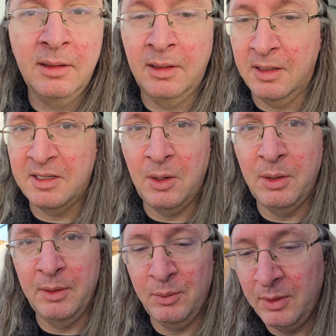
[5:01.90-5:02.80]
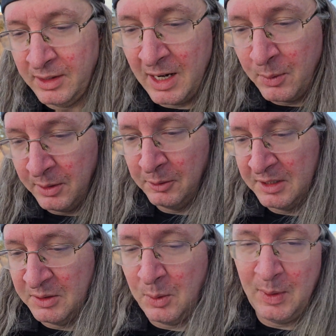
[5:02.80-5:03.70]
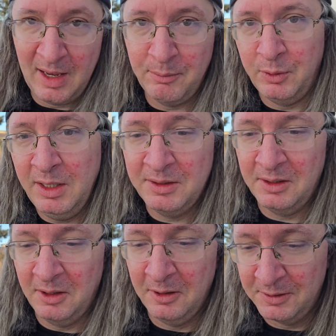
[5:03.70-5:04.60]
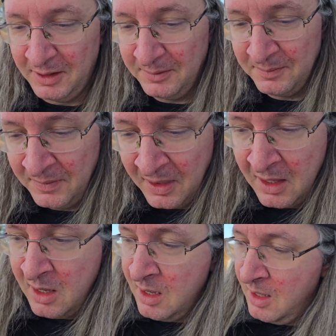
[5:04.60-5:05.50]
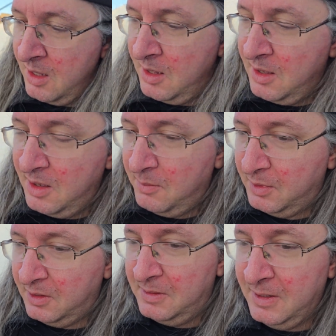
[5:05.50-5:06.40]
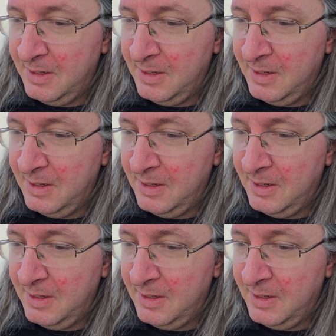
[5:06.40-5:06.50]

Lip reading: That's kind of one of the reasons why we have boutique cigars, right? But